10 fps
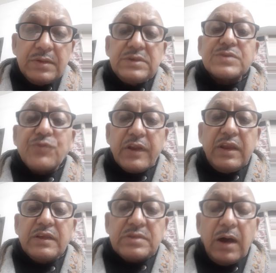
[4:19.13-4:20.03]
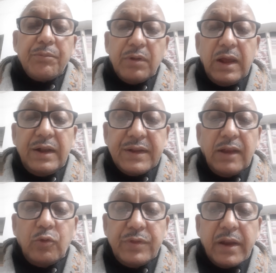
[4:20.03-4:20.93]
Just for an example, I'll tell
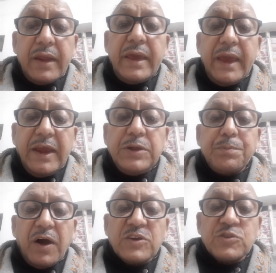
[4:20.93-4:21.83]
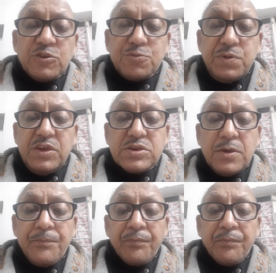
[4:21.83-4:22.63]
you there are eight parts of speech: